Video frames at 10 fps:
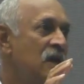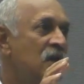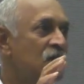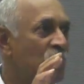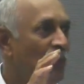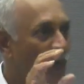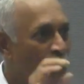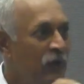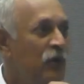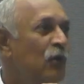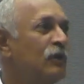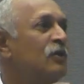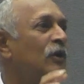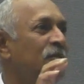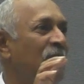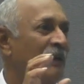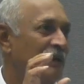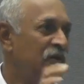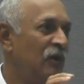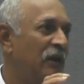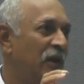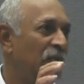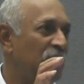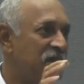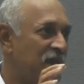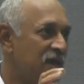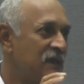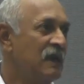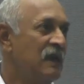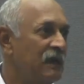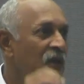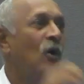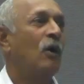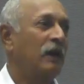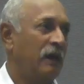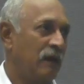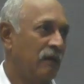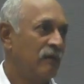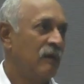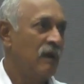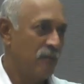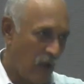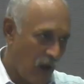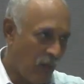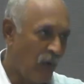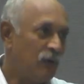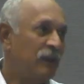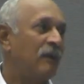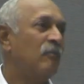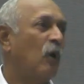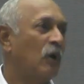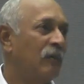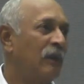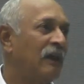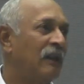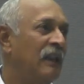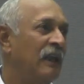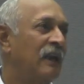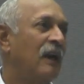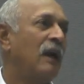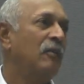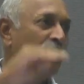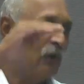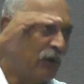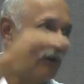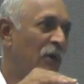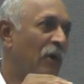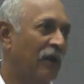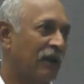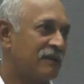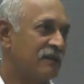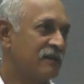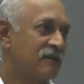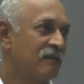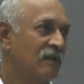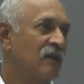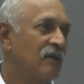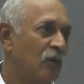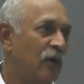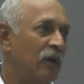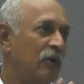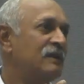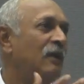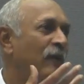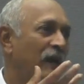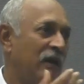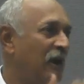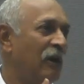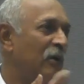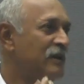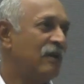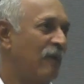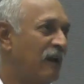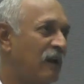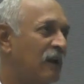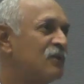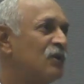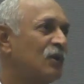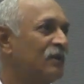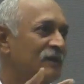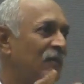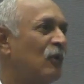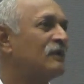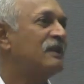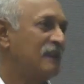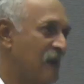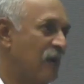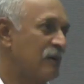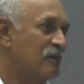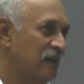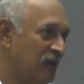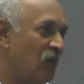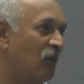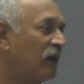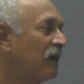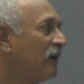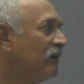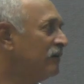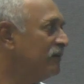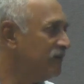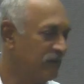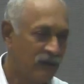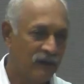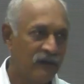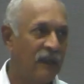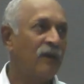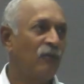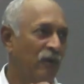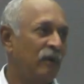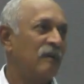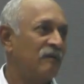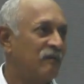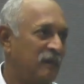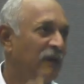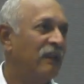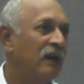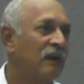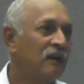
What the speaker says: So we use those insulating pieces in the concreting, above that bottom layer and below the neutral axis, to reduce the weight. Also some cost is reduced in the concreting. That we did there.